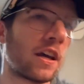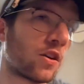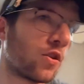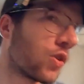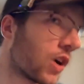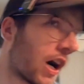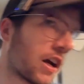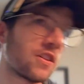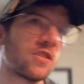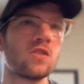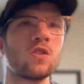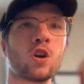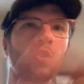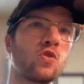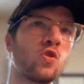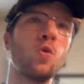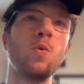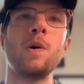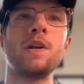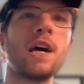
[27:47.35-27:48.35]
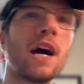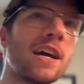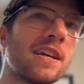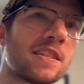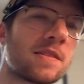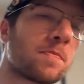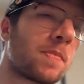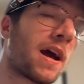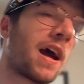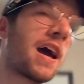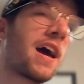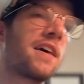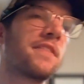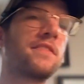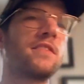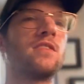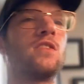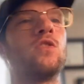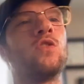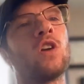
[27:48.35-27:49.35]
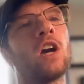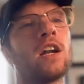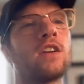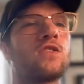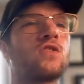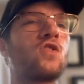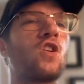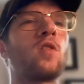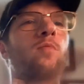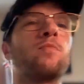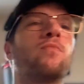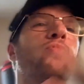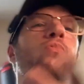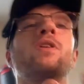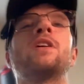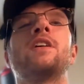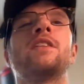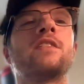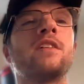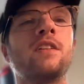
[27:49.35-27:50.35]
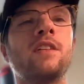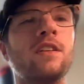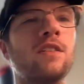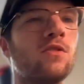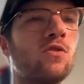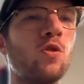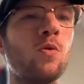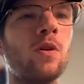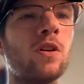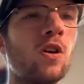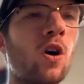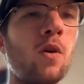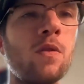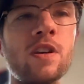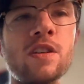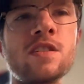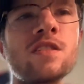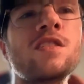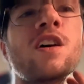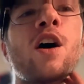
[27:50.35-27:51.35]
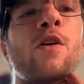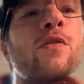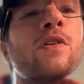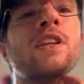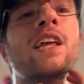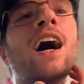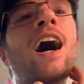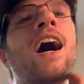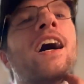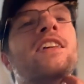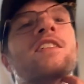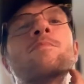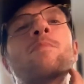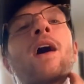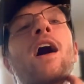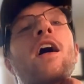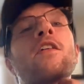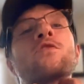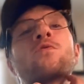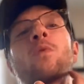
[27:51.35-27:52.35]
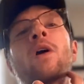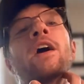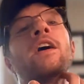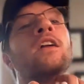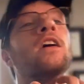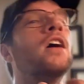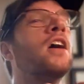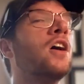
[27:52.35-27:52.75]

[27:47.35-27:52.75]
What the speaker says: you got to start doing ice baths and you got to start breathing and doing all this stuff in the ice baths, right?